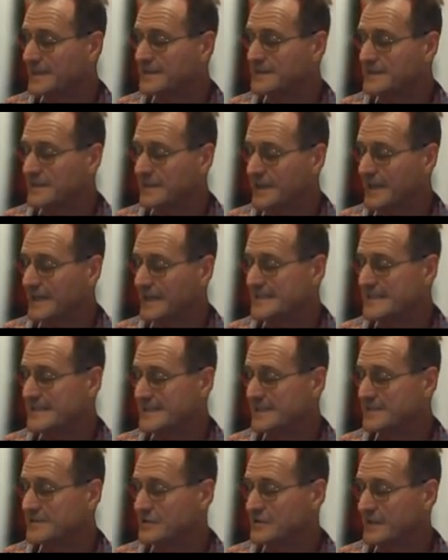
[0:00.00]
back to the 9th
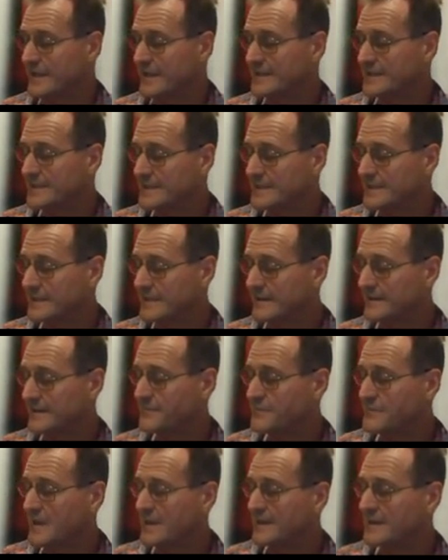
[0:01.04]
century AD.
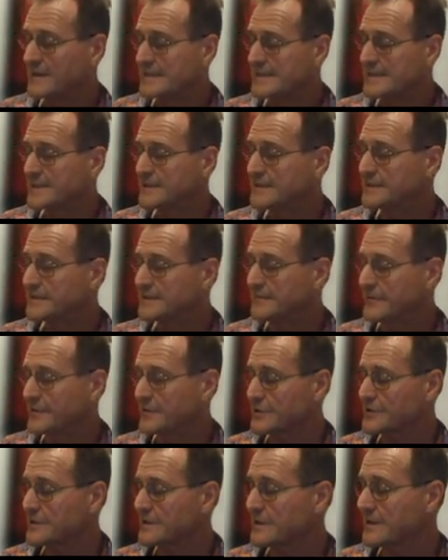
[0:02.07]
This tilted
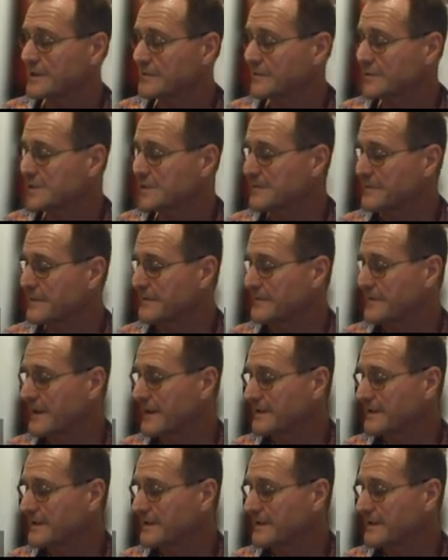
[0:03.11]
version can also be